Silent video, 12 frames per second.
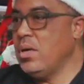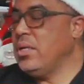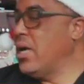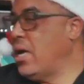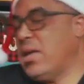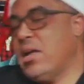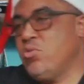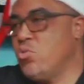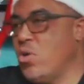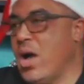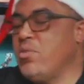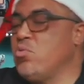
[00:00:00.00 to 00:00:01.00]
Yeah,
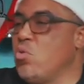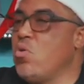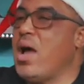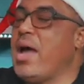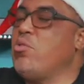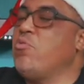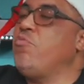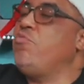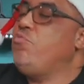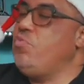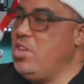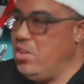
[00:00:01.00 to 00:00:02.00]
I don't
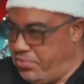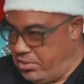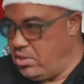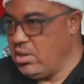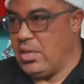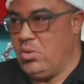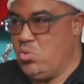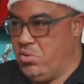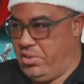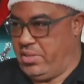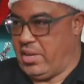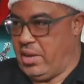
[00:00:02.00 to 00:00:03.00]
feel for turkey no
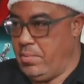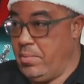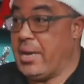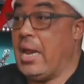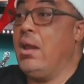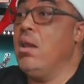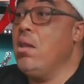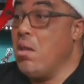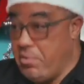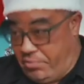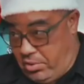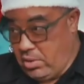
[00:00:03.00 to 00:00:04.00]
other time, but I
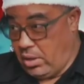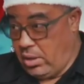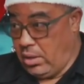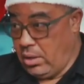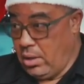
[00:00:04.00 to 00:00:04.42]
love turkey.